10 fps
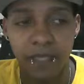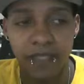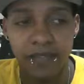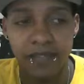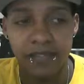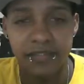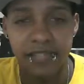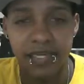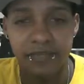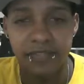and get the
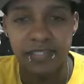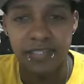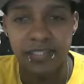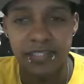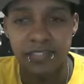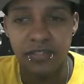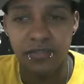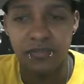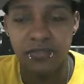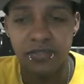documents I needed.
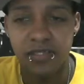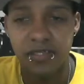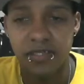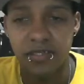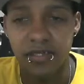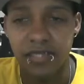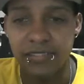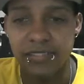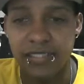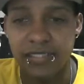So, I got
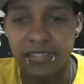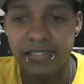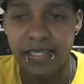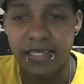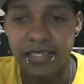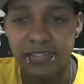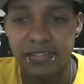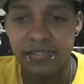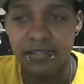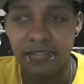to take the test,
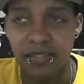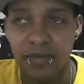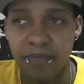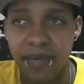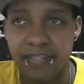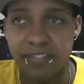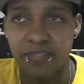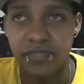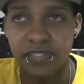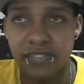pass the
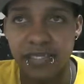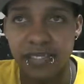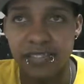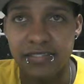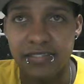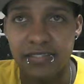written test.